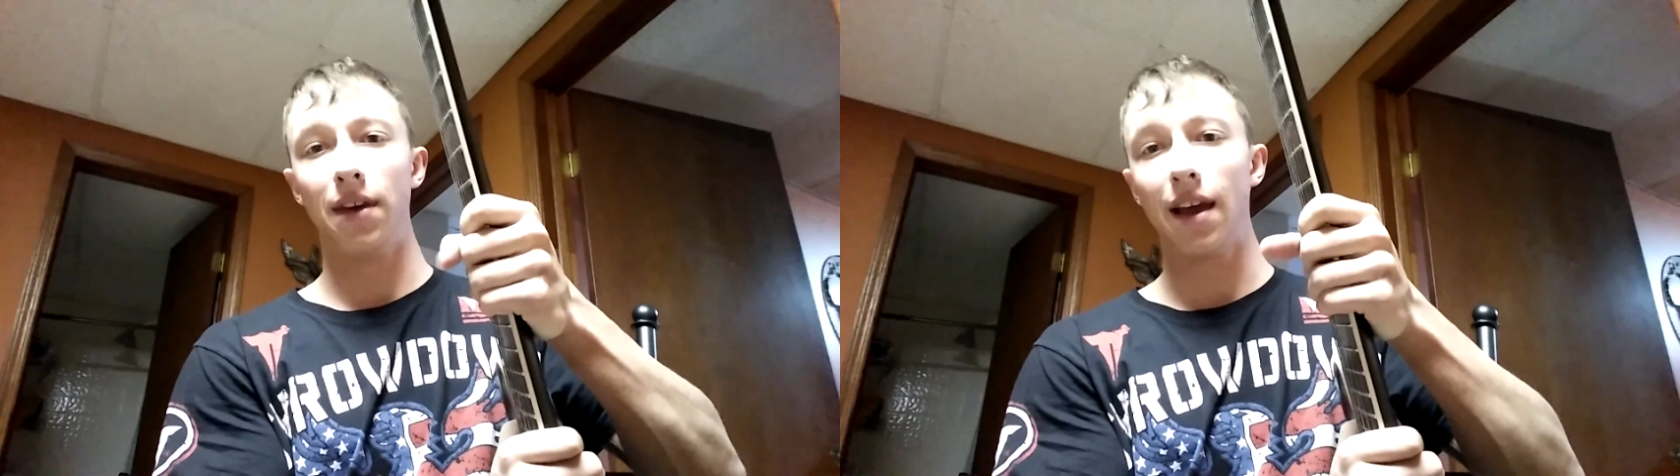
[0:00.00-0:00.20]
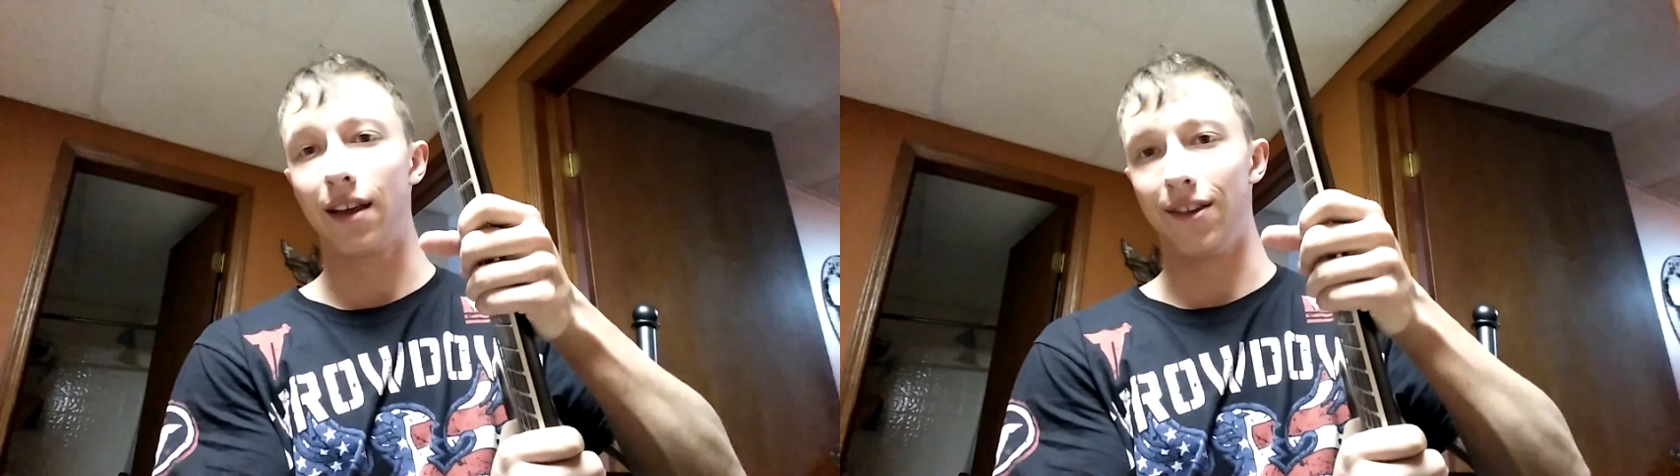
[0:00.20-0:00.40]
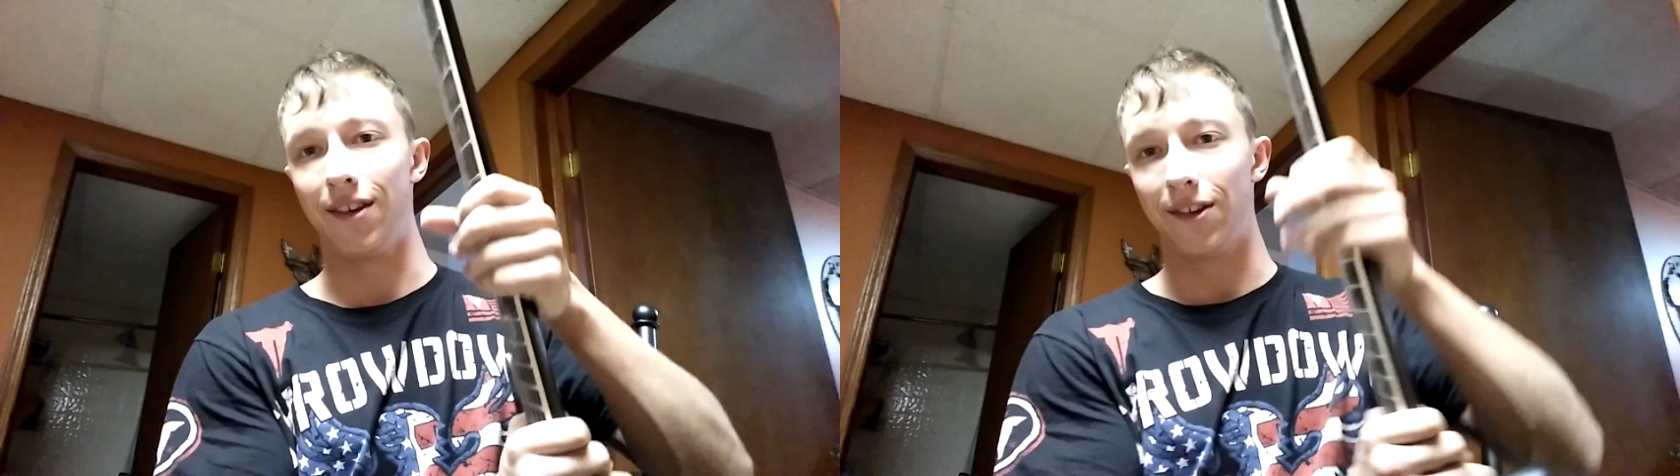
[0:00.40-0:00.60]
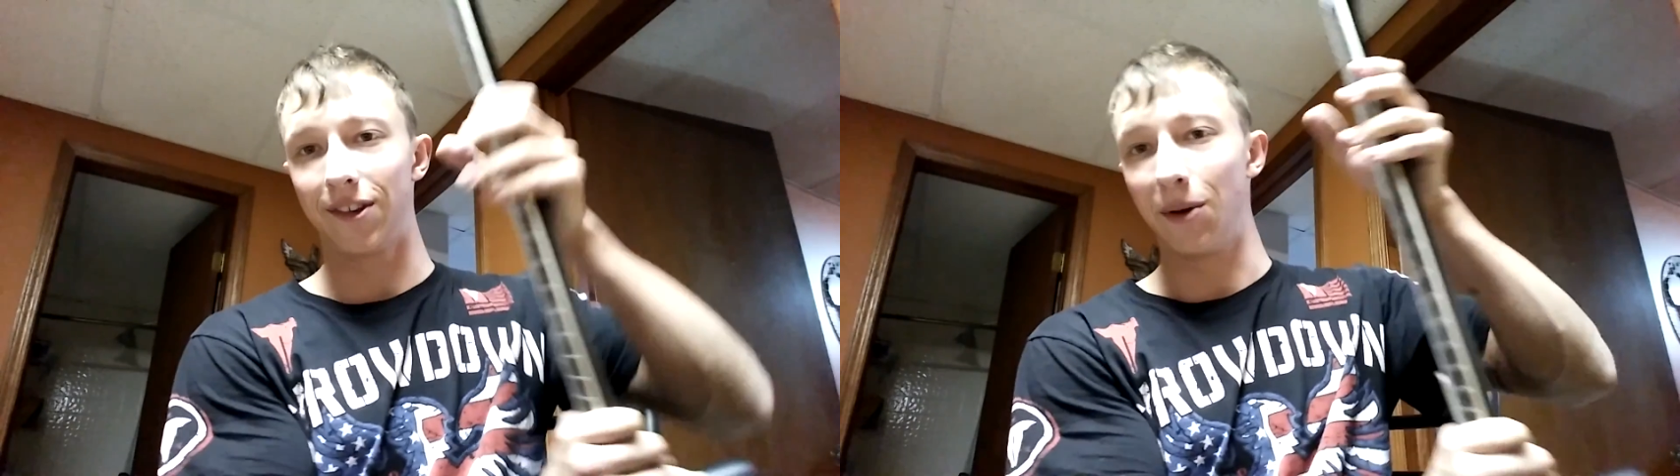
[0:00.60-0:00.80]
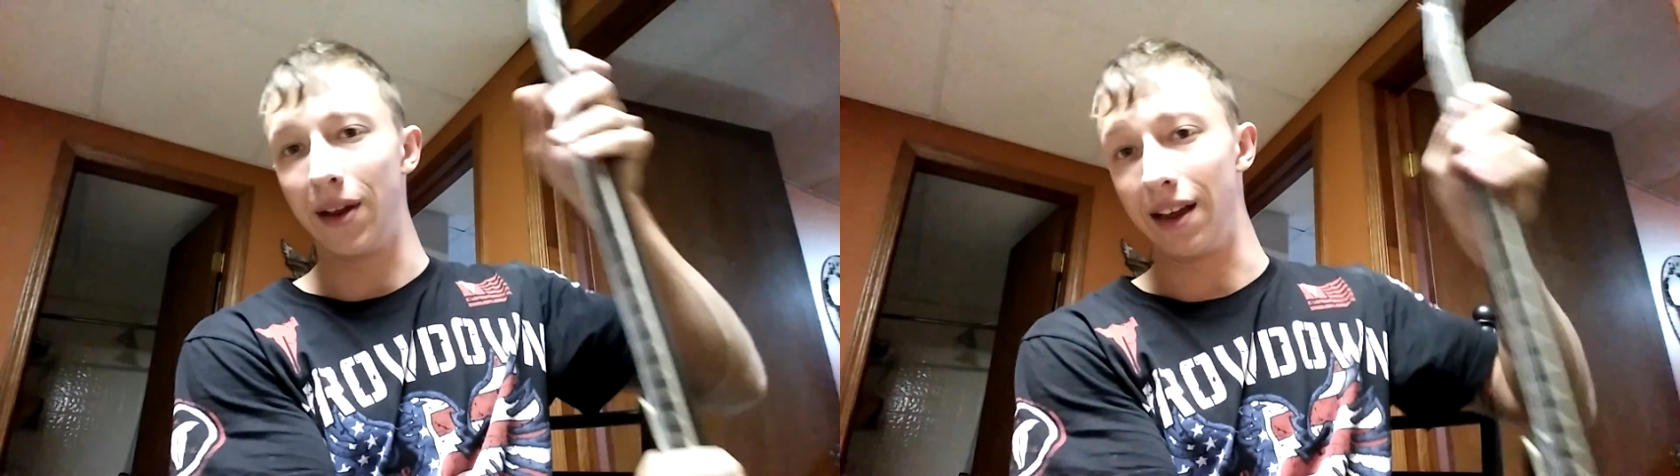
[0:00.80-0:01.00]
neck is just
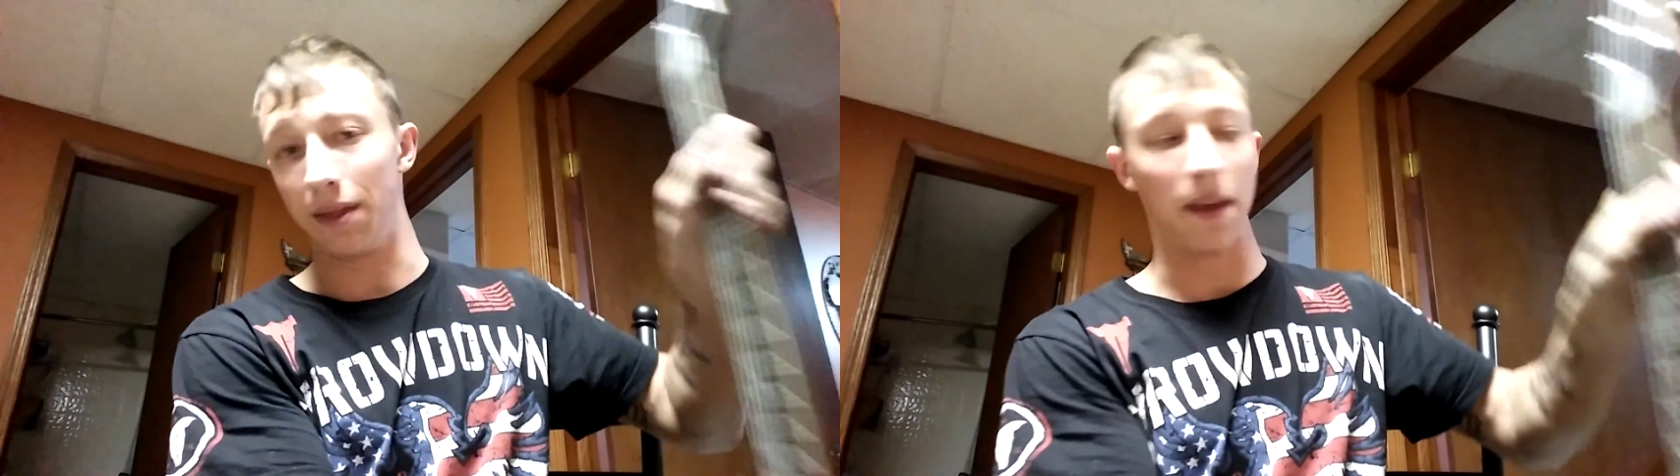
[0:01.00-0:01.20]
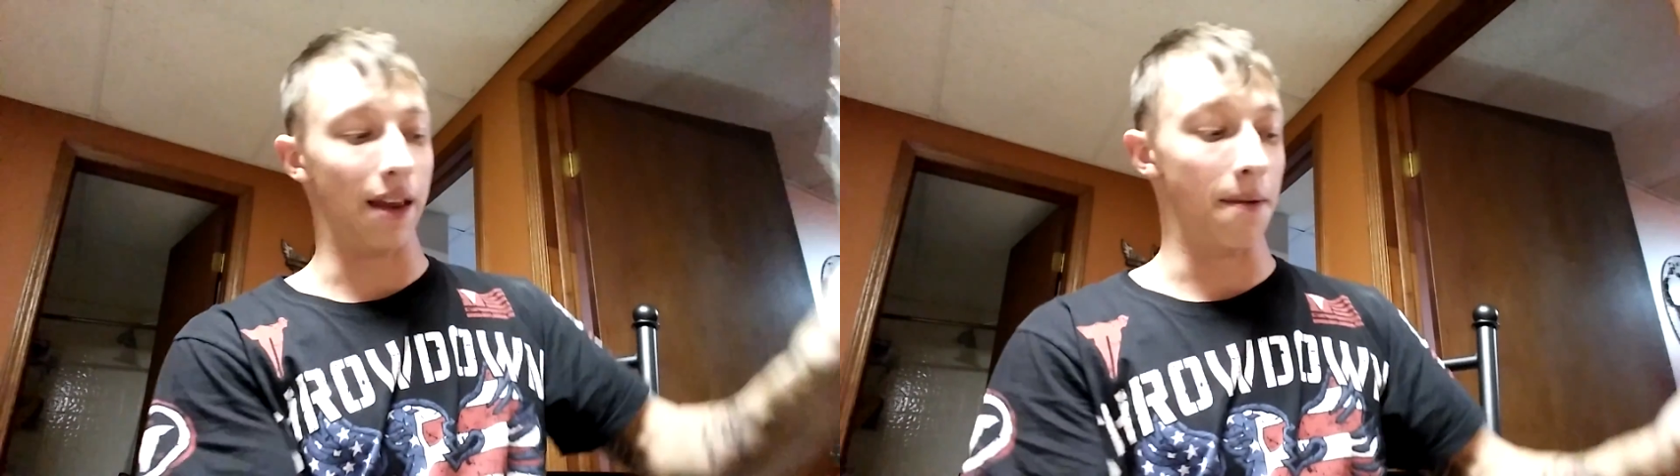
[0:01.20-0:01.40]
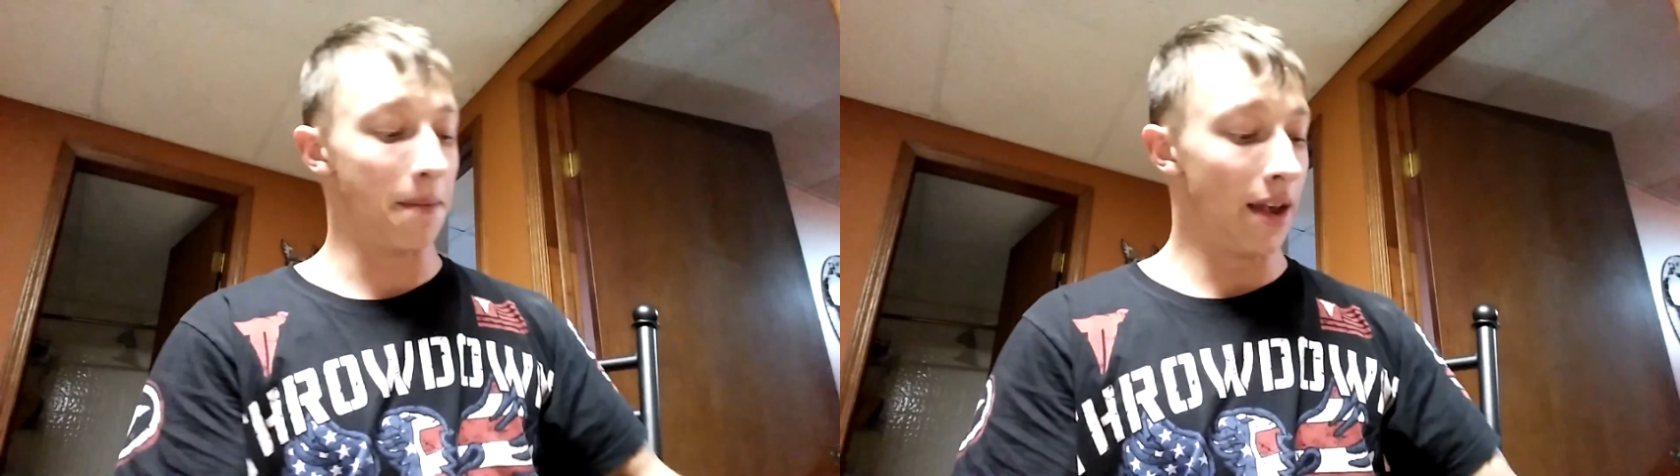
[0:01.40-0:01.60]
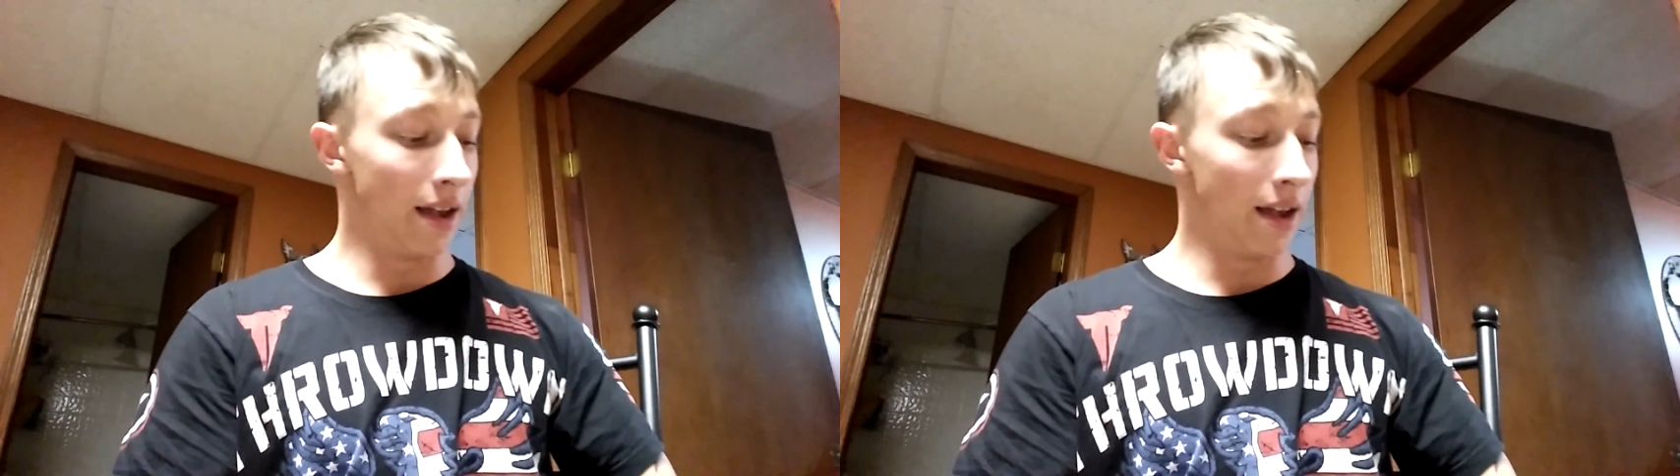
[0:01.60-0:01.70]
so dang thin.